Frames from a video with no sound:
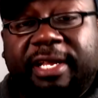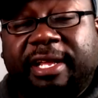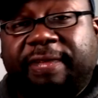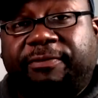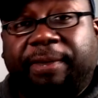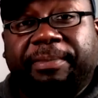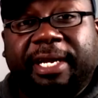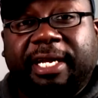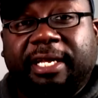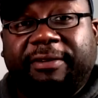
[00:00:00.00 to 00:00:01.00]

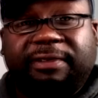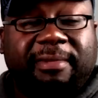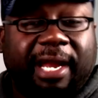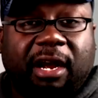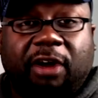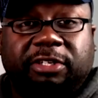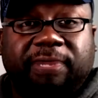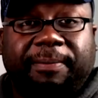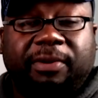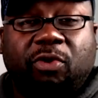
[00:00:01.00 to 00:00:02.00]
if somebody calls
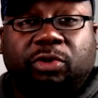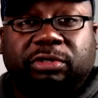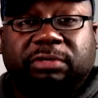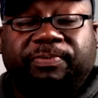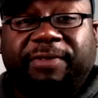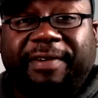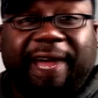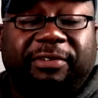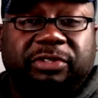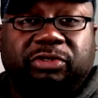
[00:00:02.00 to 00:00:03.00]
me up and orders
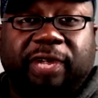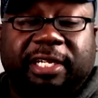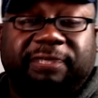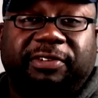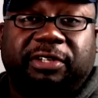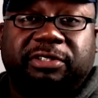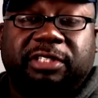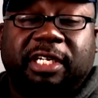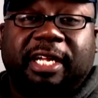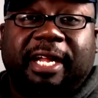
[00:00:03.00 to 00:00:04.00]
500 transfers,